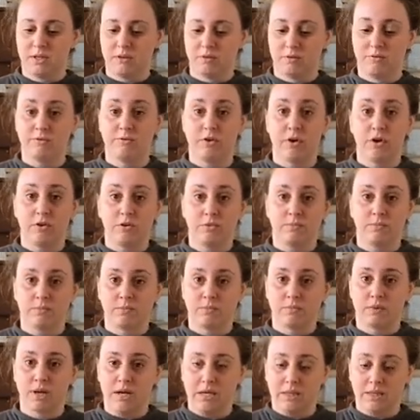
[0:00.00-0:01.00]
or foam
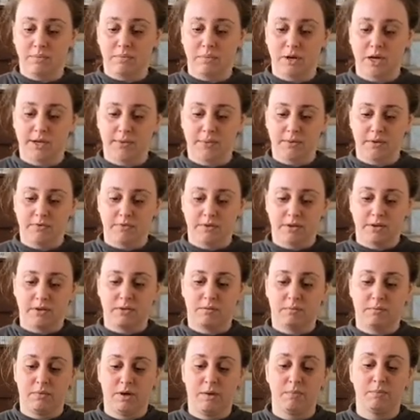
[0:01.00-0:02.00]
at the bottom of
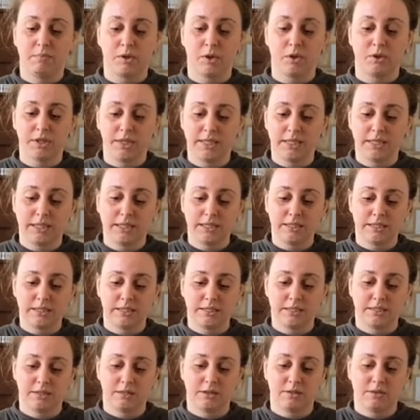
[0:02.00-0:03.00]
a bowl like this, is
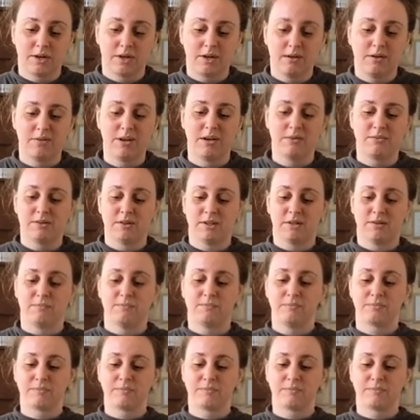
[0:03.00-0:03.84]
that you kind of have to,